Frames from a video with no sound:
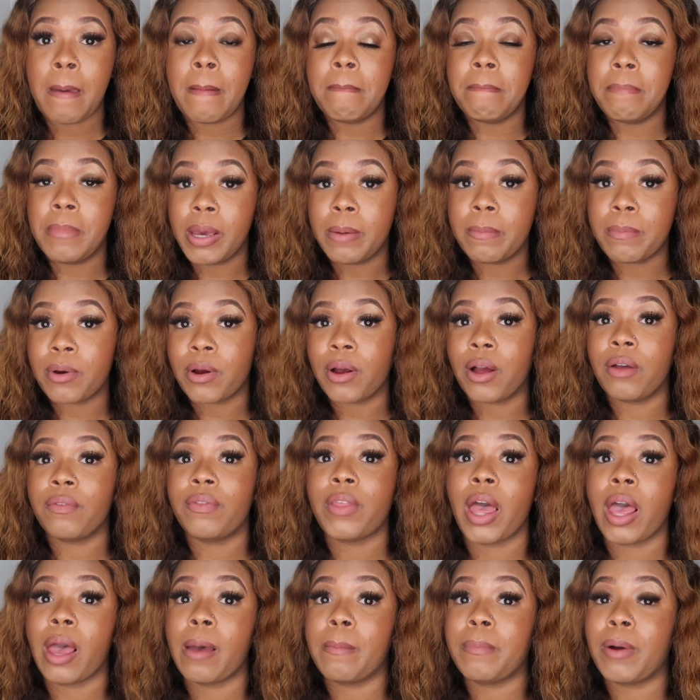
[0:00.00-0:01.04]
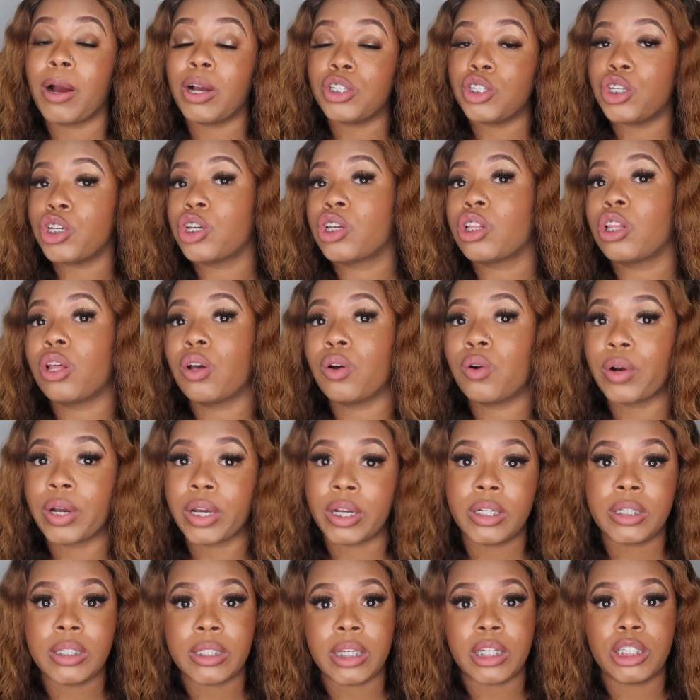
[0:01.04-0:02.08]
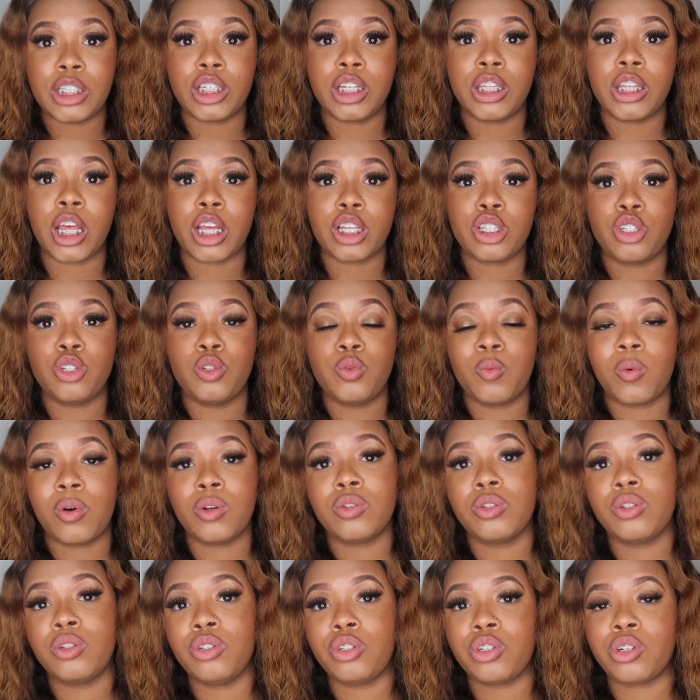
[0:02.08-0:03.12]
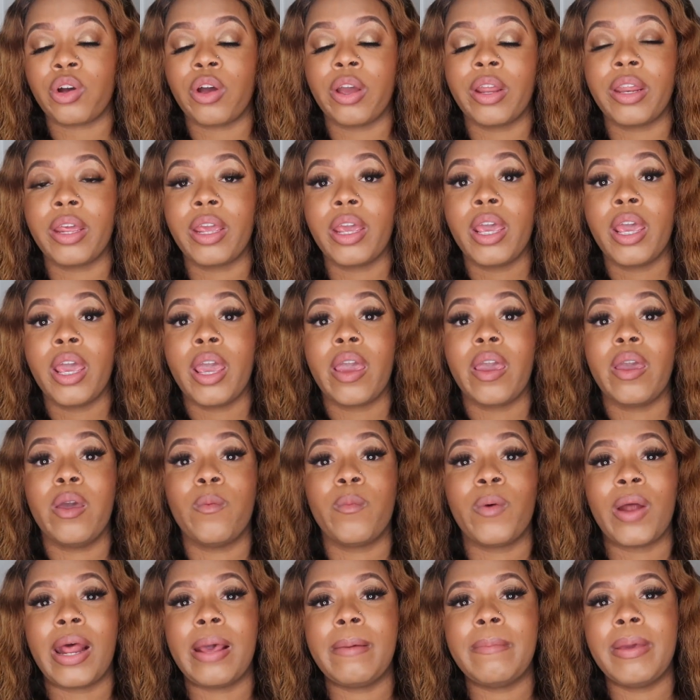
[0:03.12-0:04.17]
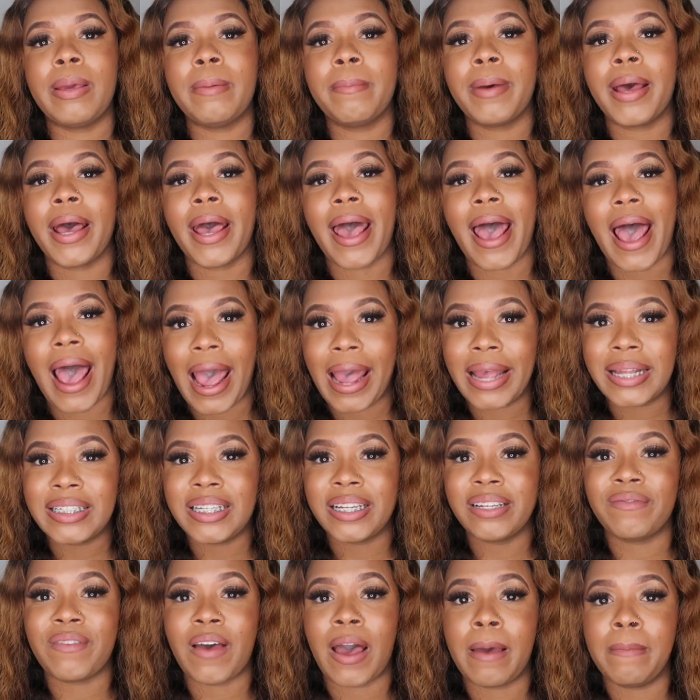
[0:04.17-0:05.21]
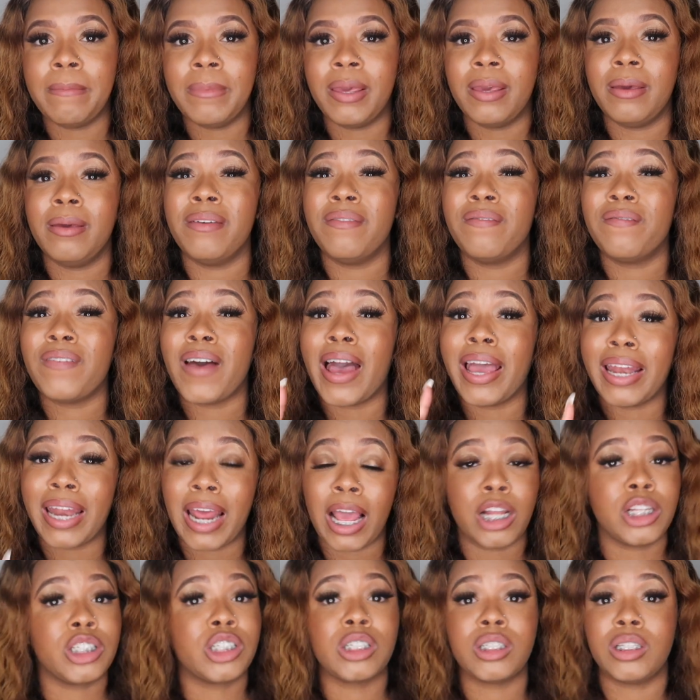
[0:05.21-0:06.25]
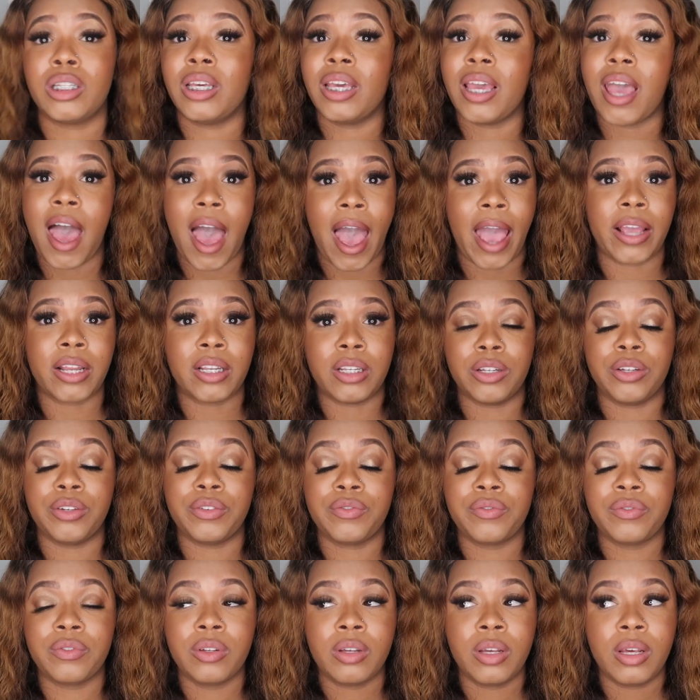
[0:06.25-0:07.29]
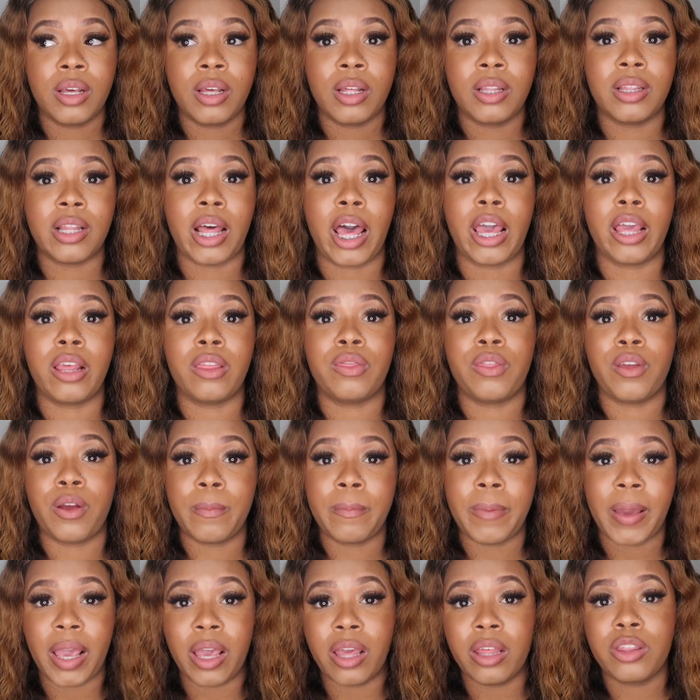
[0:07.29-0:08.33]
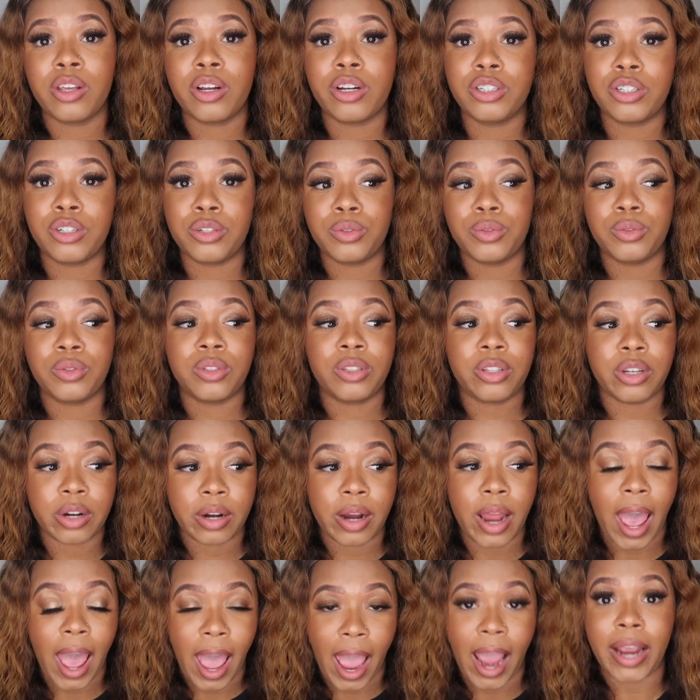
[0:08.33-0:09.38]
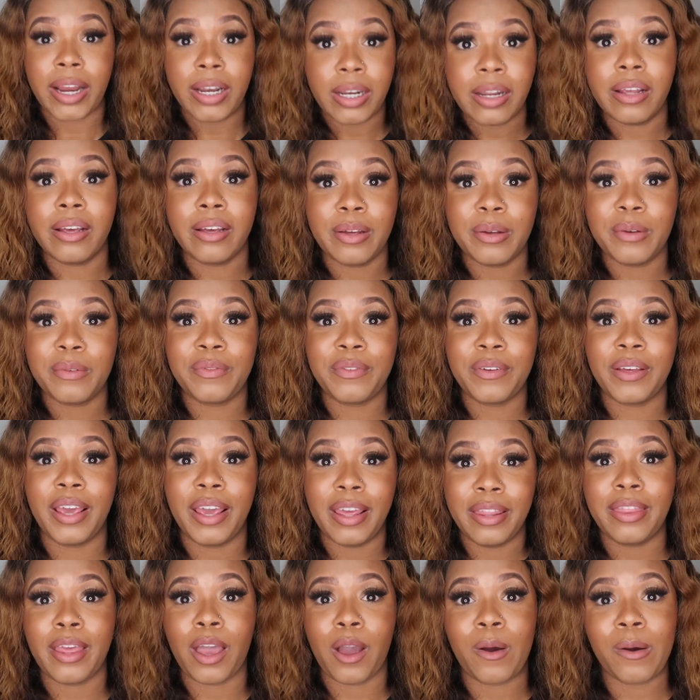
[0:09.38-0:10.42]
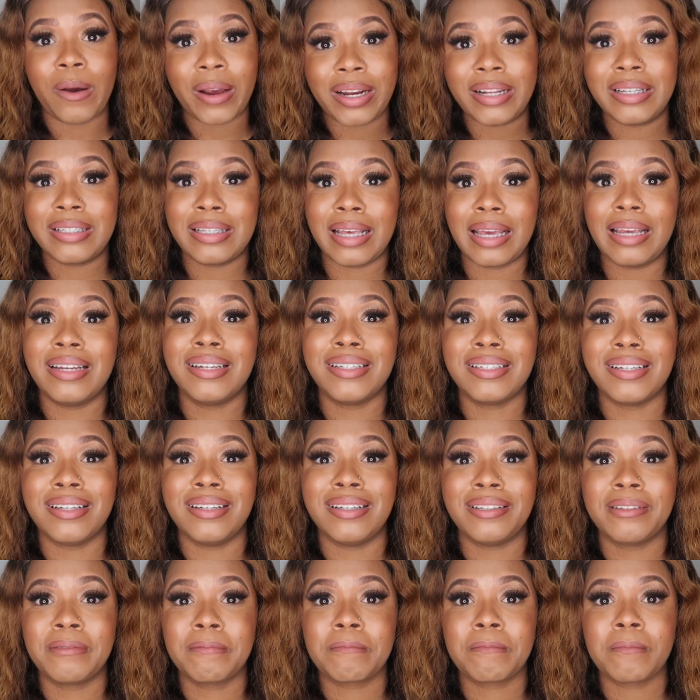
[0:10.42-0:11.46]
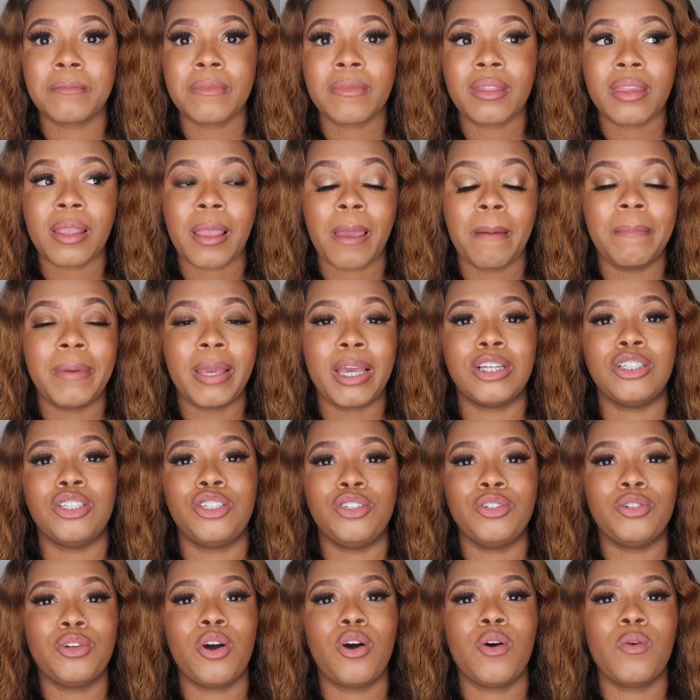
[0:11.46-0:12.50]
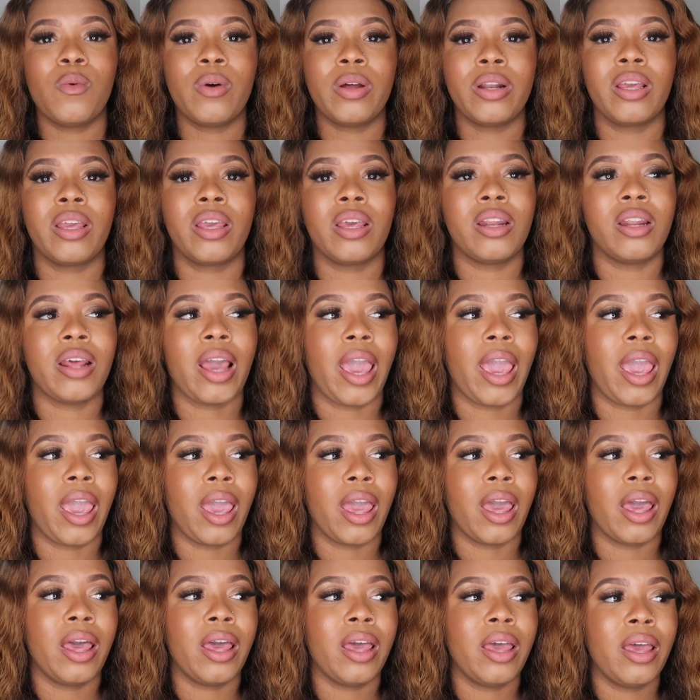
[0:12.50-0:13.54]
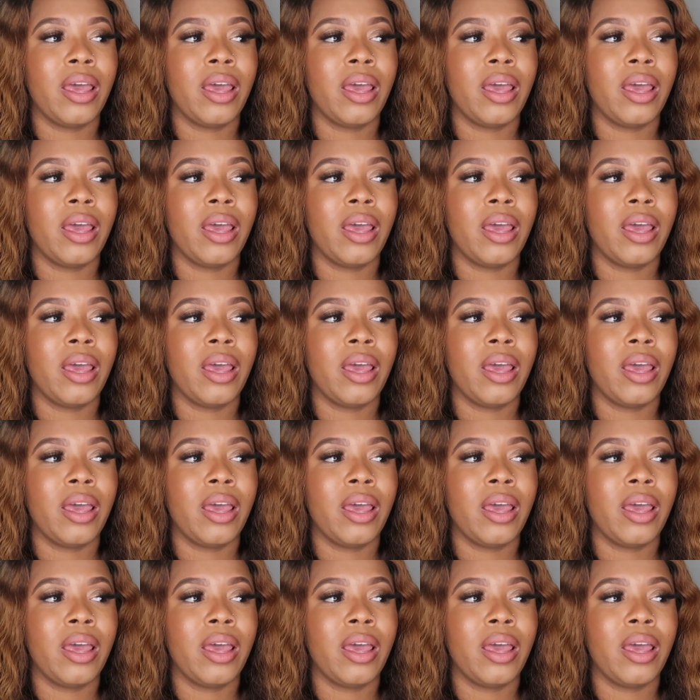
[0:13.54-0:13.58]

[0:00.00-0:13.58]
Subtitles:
member of that particular organization that you want to join. And what I mean by active, I mean financially active. Like, they're paying their dues, they're active in that organization. Because you don't want to get a